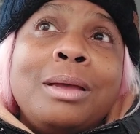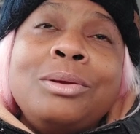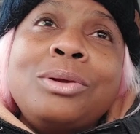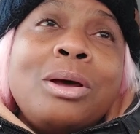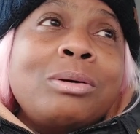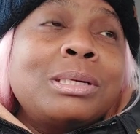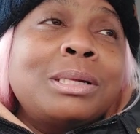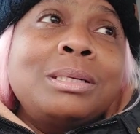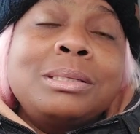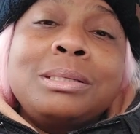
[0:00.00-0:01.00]
You know, because
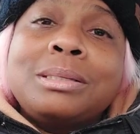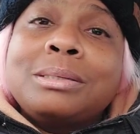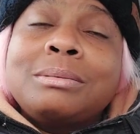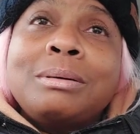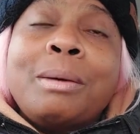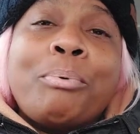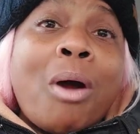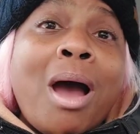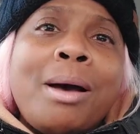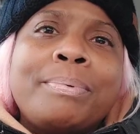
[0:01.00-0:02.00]
they just a
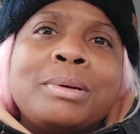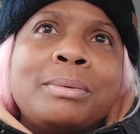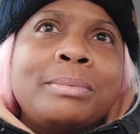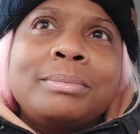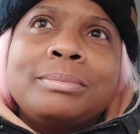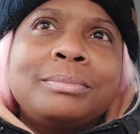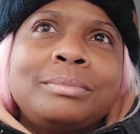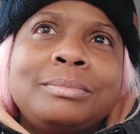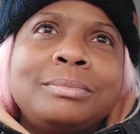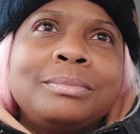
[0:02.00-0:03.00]
problem.
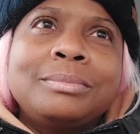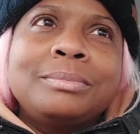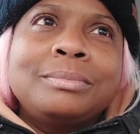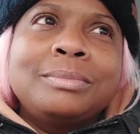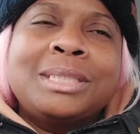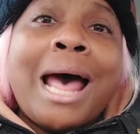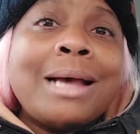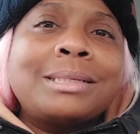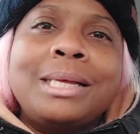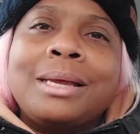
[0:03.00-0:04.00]

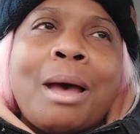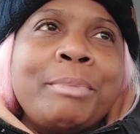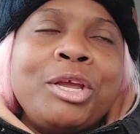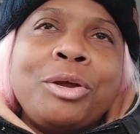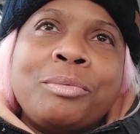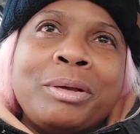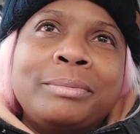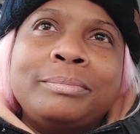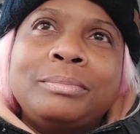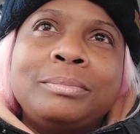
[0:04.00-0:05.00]
Toxic, I'm hearing.
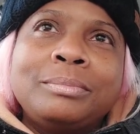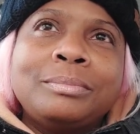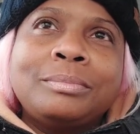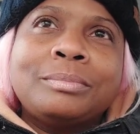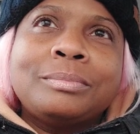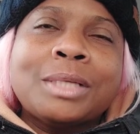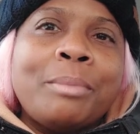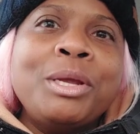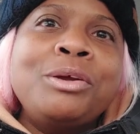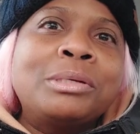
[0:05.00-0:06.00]

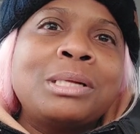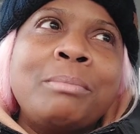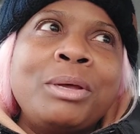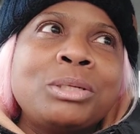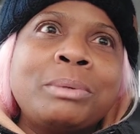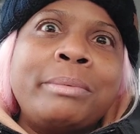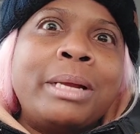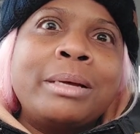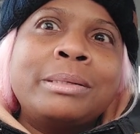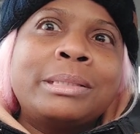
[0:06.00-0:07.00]
I'm hearing something else, but I'm
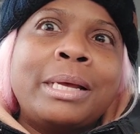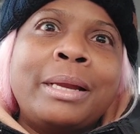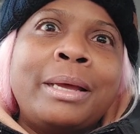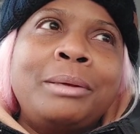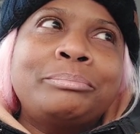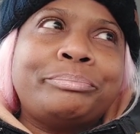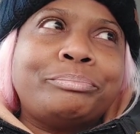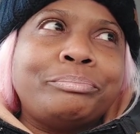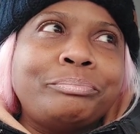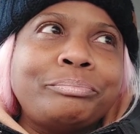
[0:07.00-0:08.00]
not gonna say that.
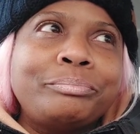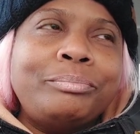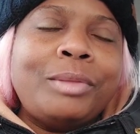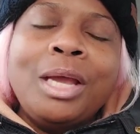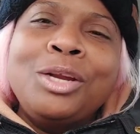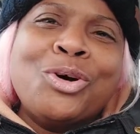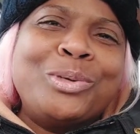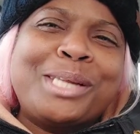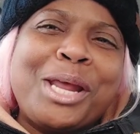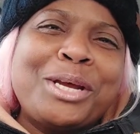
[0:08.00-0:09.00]
I know
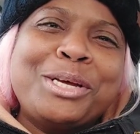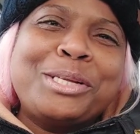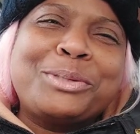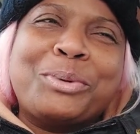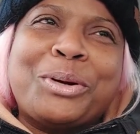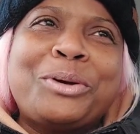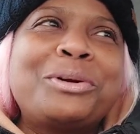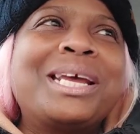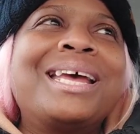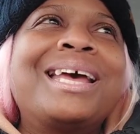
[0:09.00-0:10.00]
it's not a cuss word.